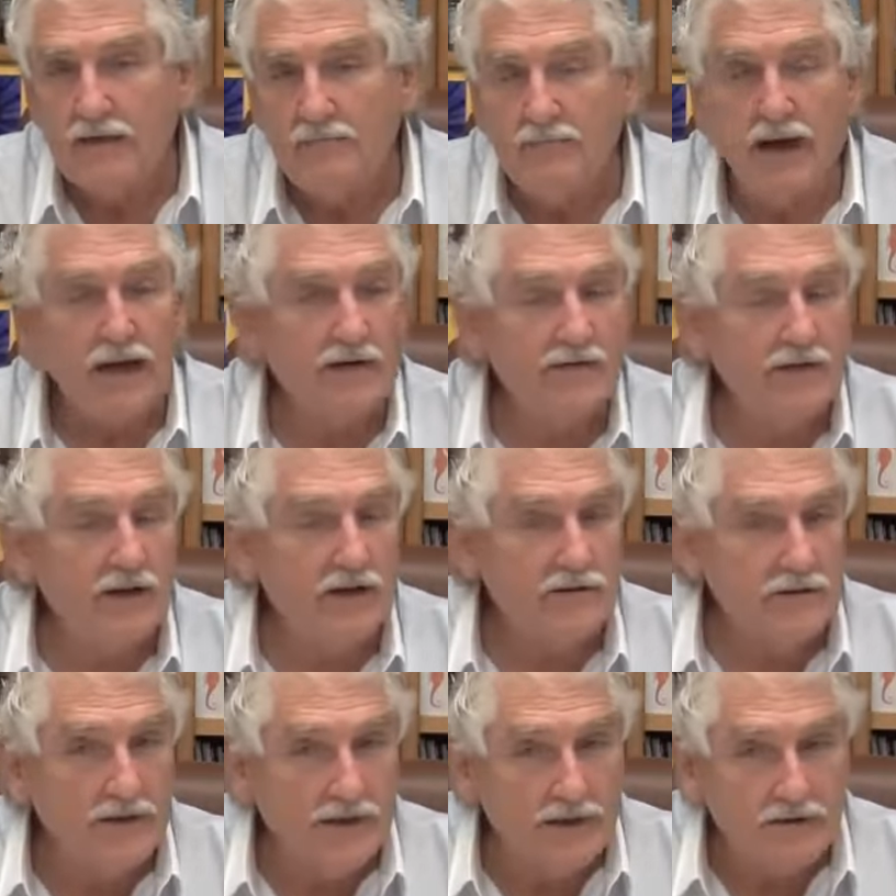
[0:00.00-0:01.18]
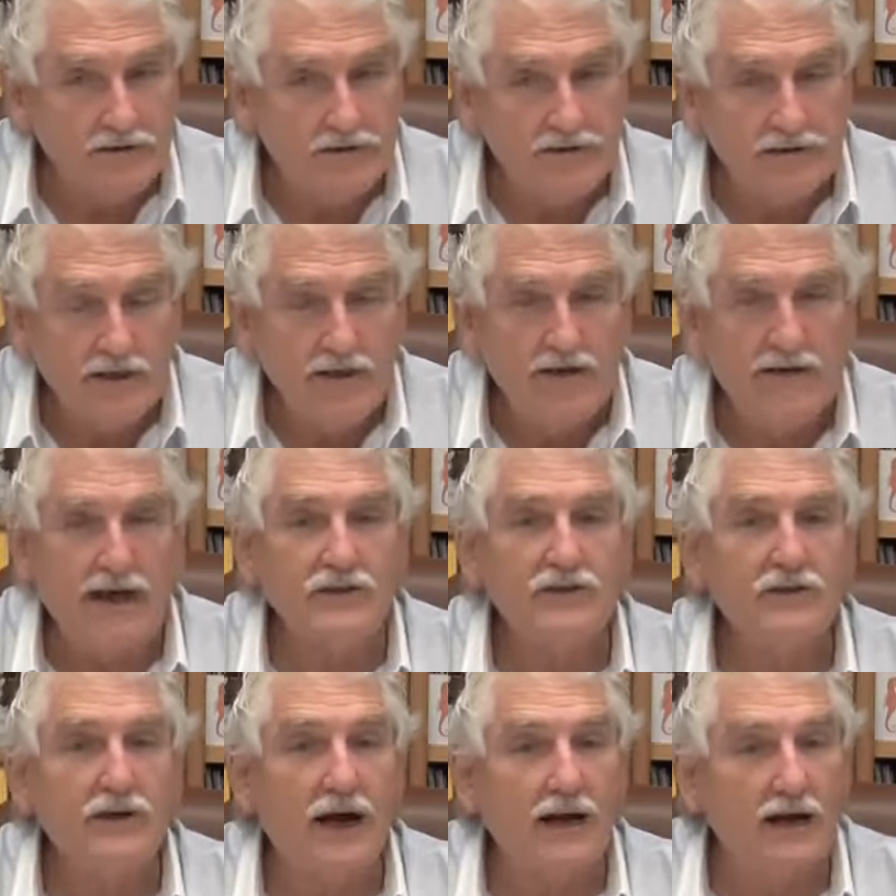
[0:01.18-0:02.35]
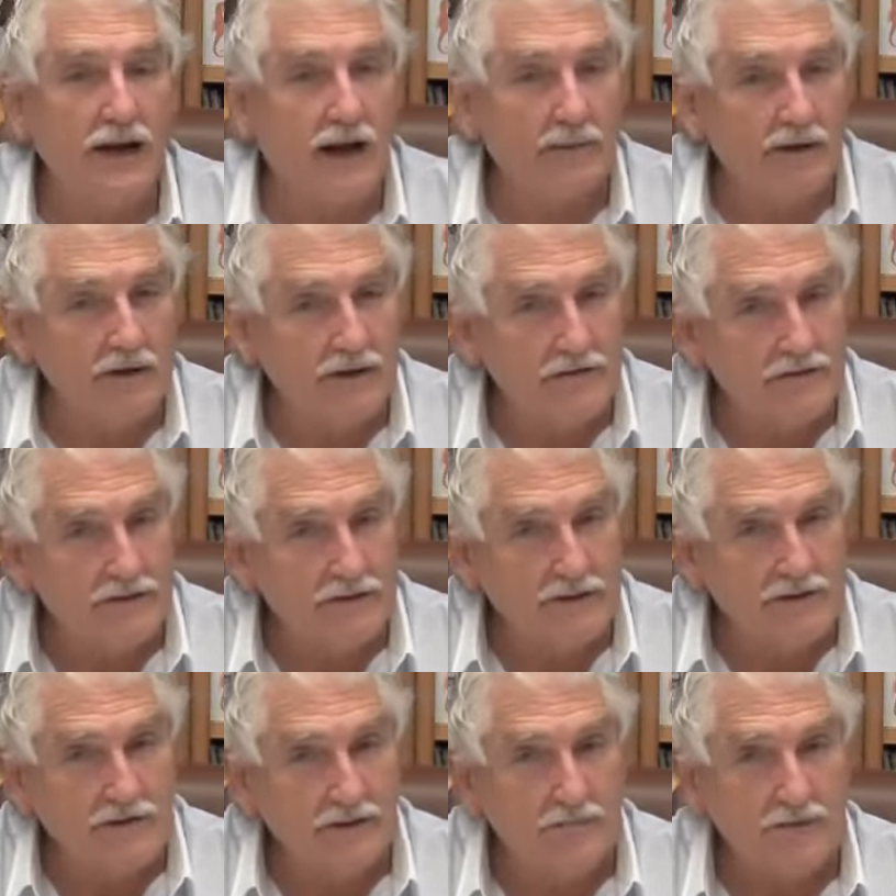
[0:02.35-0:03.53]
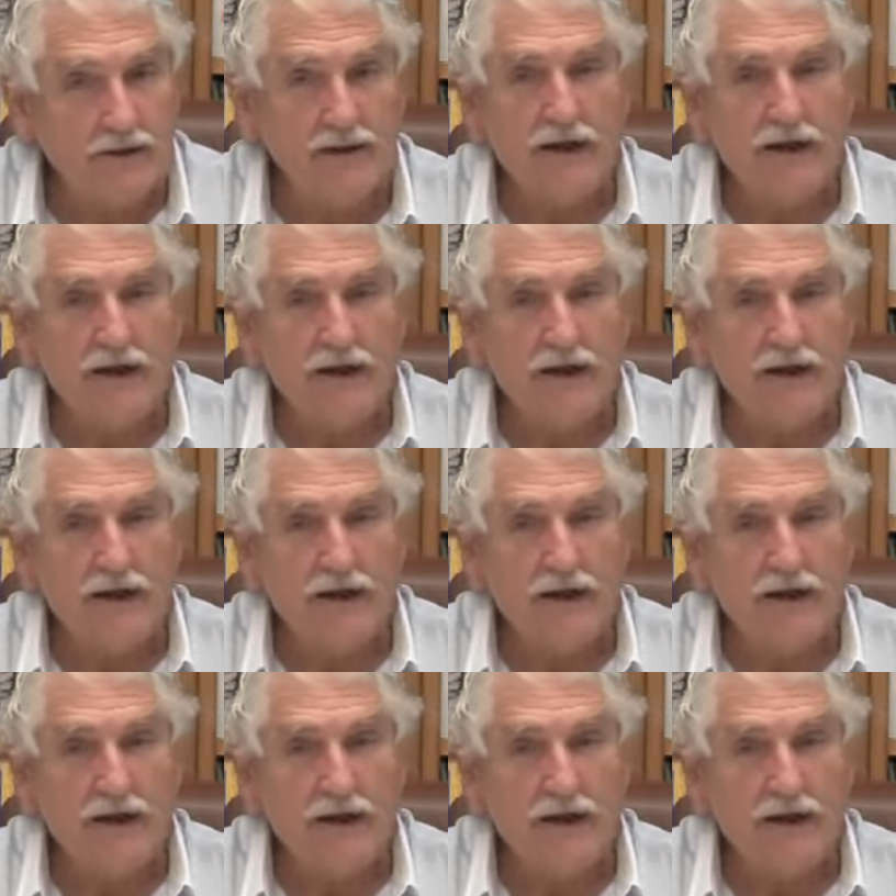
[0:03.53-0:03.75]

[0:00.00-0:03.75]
But the adrenals, that's your autonomic nervous system.